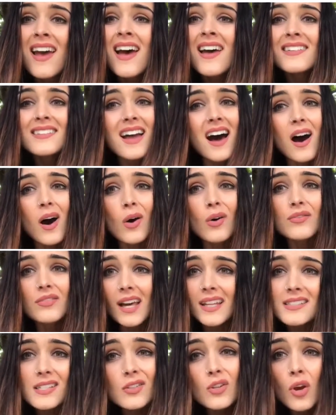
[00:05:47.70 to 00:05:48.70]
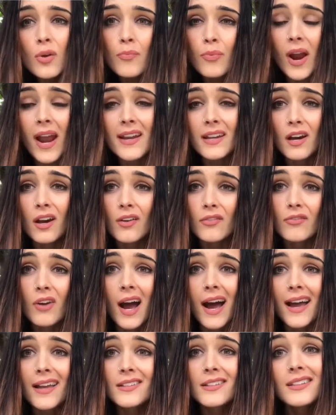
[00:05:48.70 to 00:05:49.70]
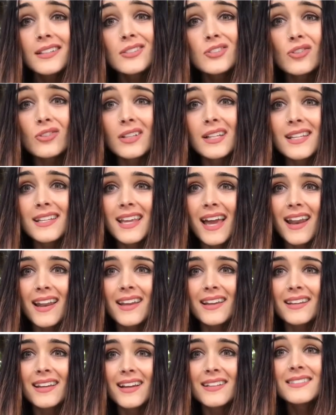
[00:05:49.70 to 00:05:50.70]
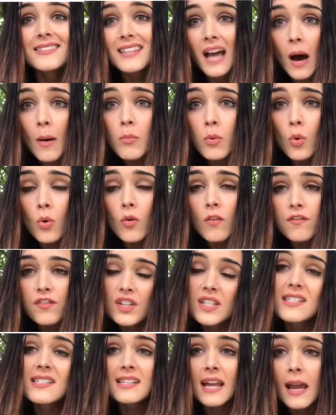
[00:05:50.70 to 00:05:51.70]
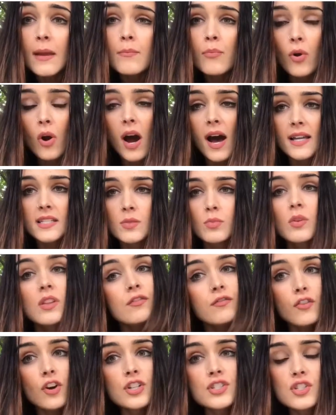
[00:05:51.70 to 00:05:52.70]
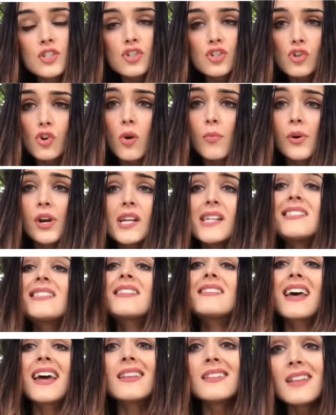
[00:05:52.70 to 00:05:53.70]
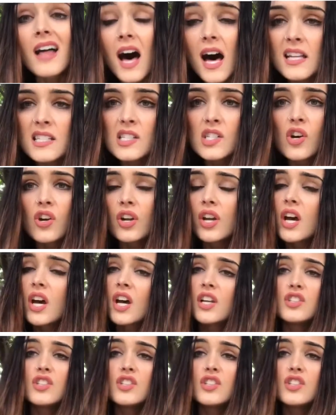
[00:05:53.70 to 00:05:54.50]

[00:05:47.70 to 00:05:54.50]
Now that's a no-brainer, right? You're literally getting double for the same price with frozen strawberries. They last longer.